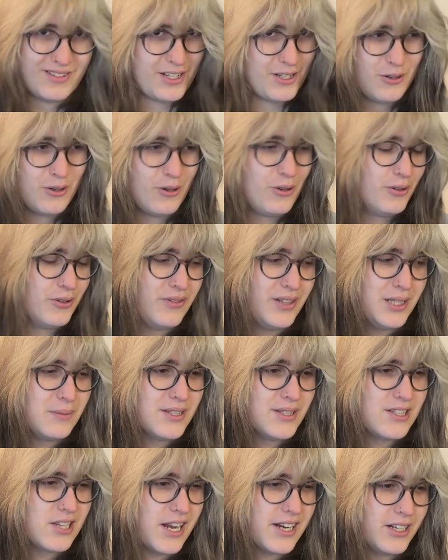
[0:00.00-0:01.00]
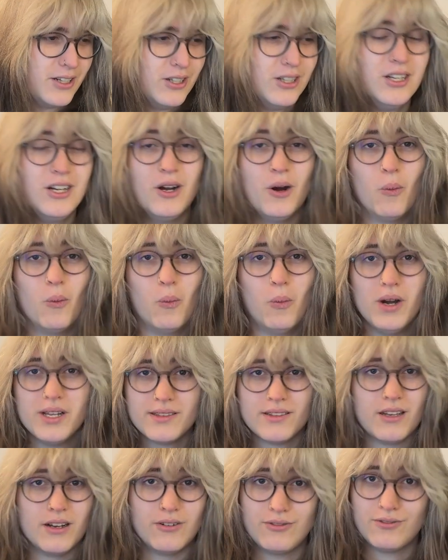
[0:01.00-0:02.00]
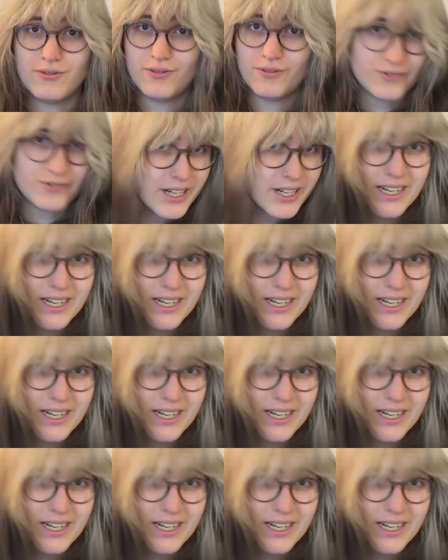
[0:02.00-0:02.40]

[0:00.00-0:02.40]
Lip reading: this whole development cycle. What the fuck